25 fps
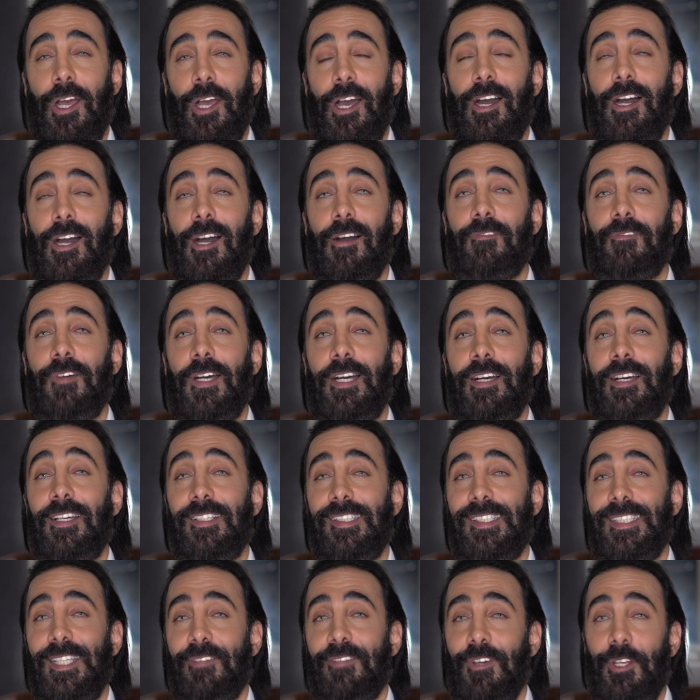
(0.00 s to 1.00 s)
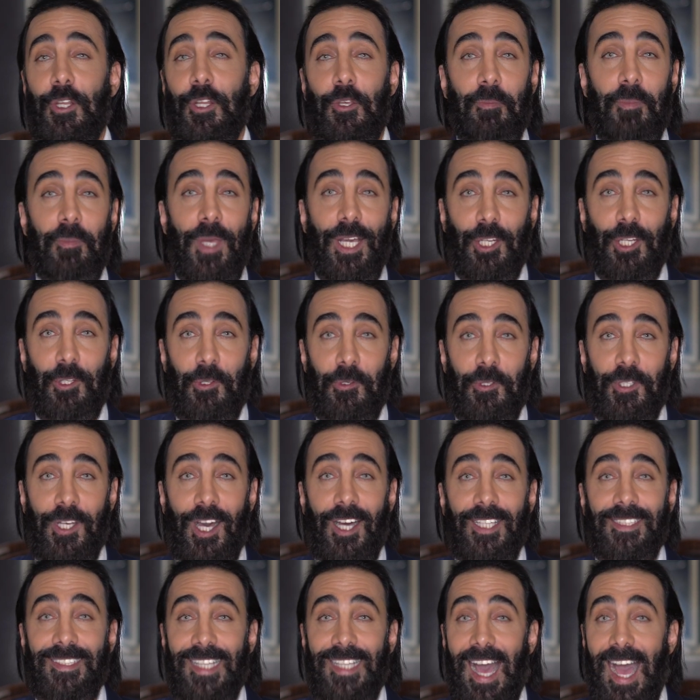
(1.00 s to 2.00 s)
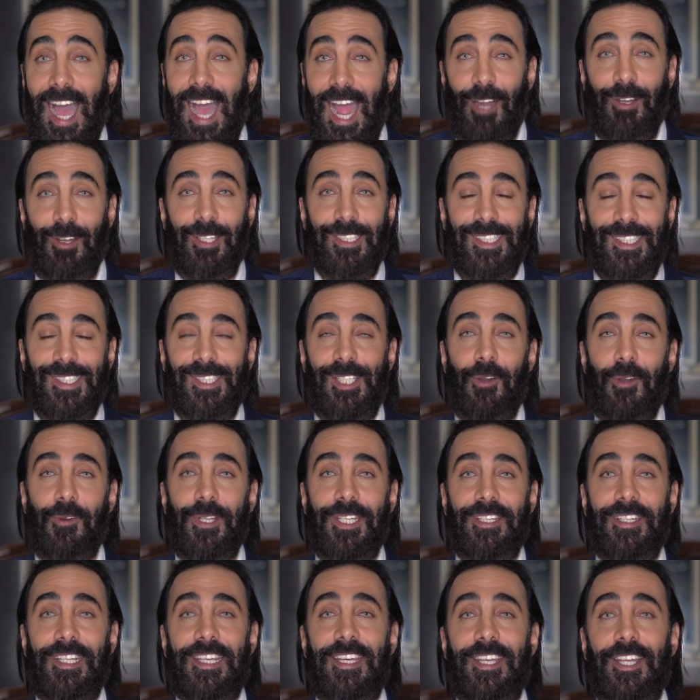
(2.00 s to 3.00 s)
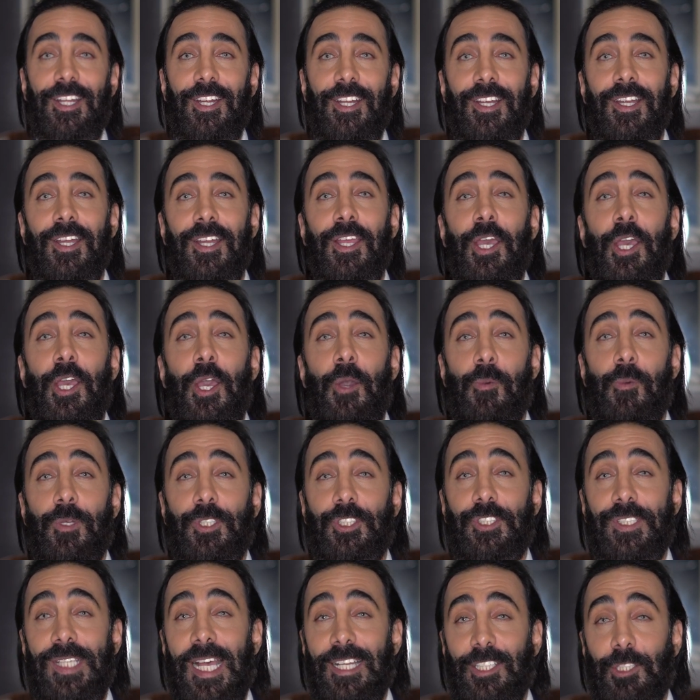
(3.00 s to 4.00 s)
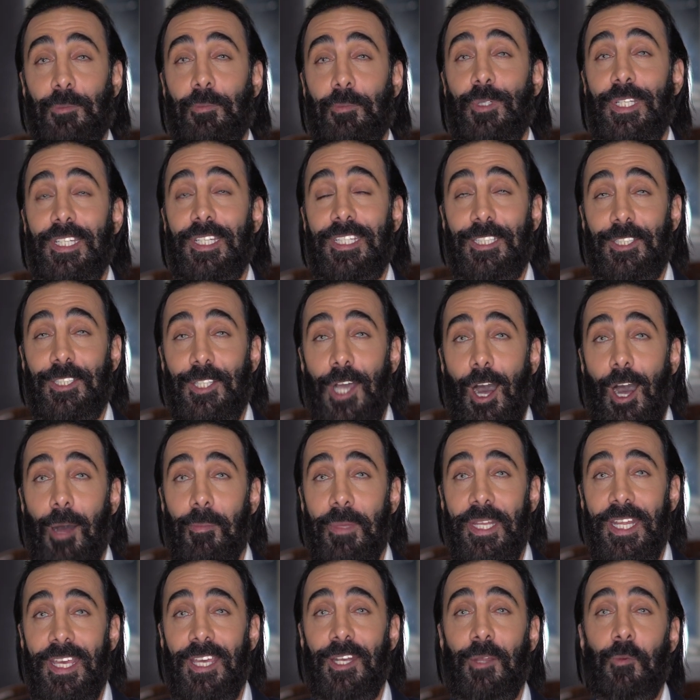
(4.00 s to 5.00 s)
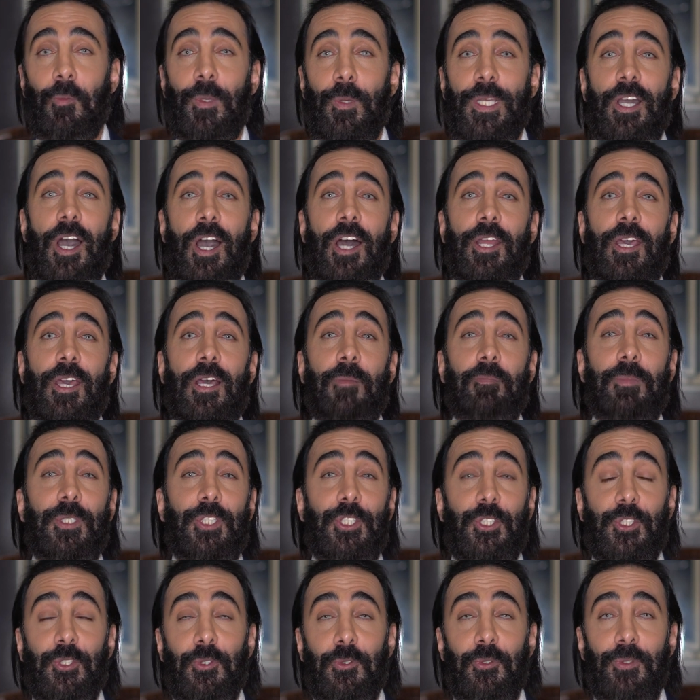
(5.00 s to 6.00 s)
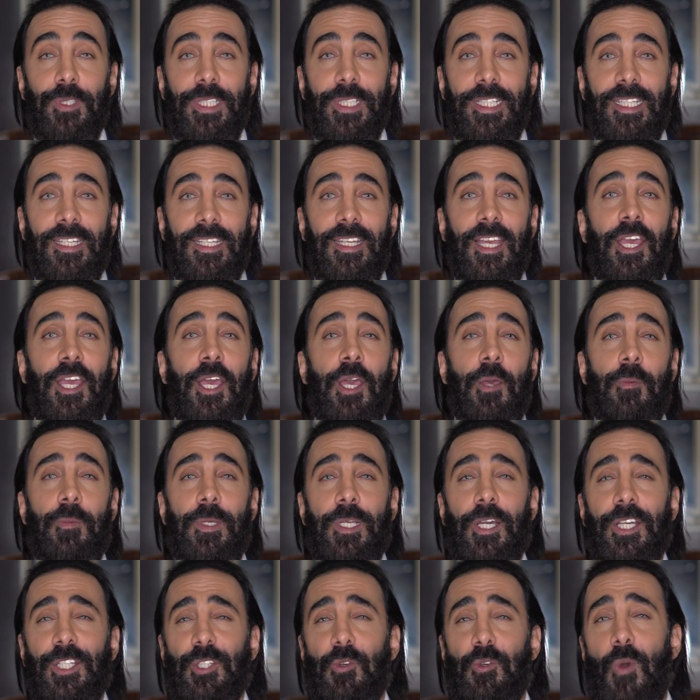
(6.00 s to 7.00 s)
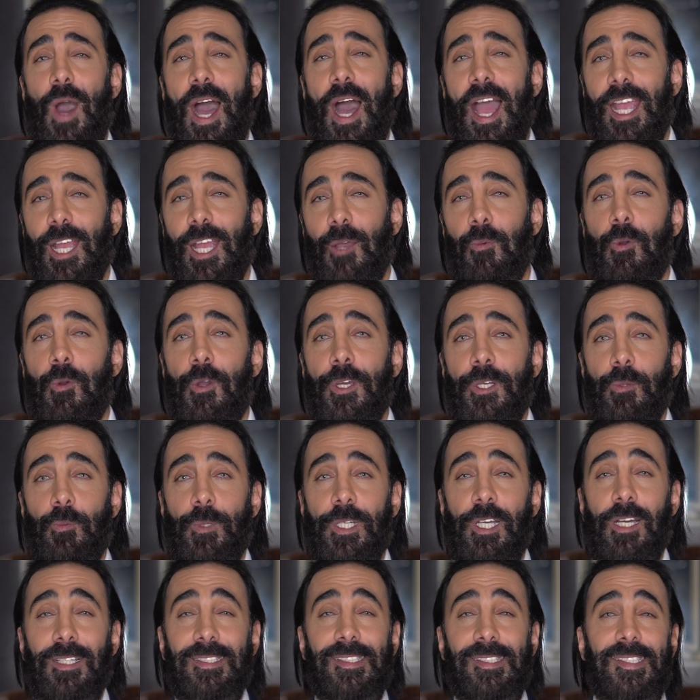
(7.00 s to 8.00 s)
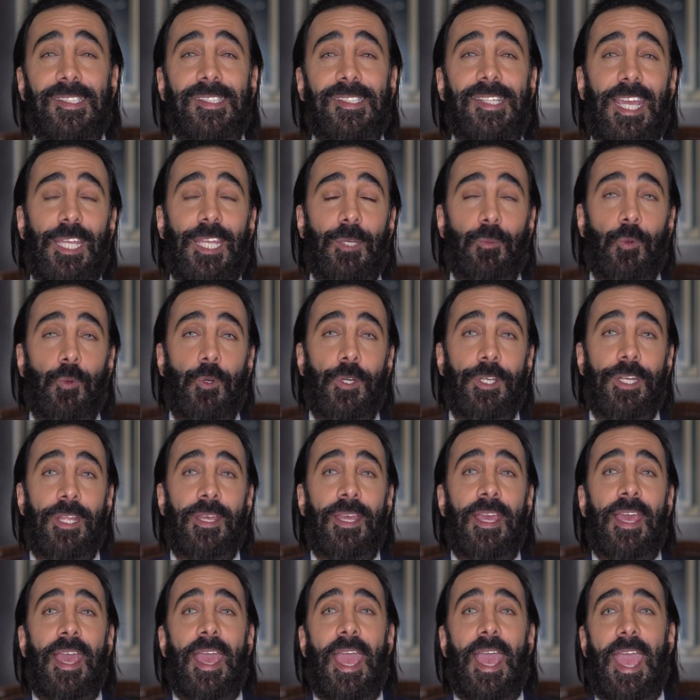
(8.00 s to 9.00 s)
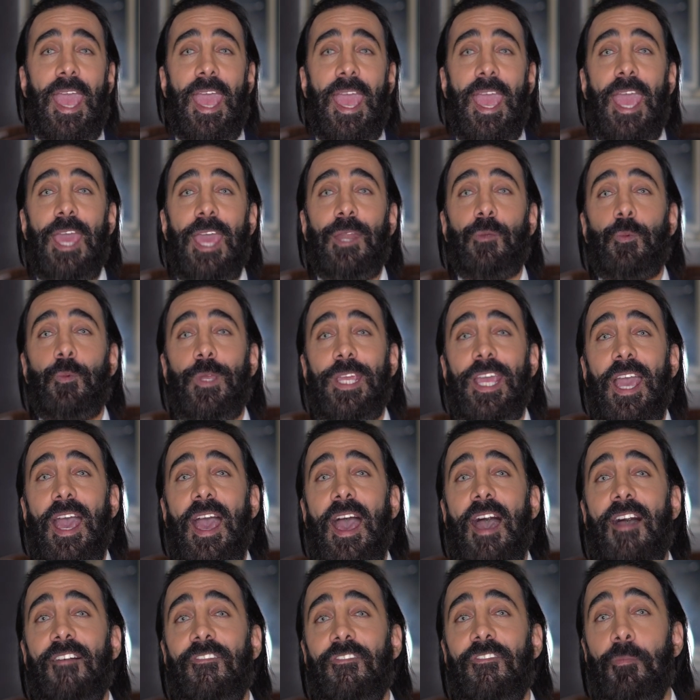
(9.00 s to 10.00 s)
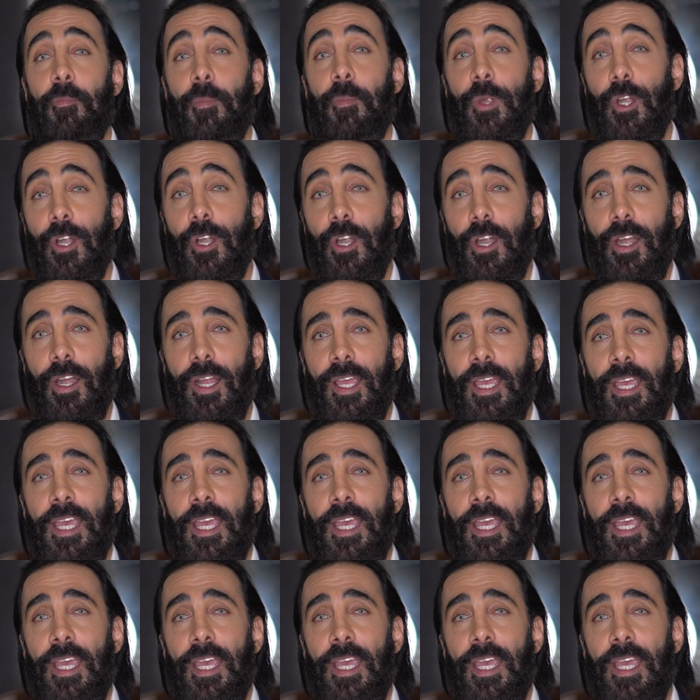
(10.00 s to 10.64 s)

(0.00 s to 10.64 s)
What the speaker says: of Stephane Humbert Lucas, the iris note in here, which is actually pretty dominant. We got patchouli, we got guaiac wood, we got sadewood, and we have myrrh.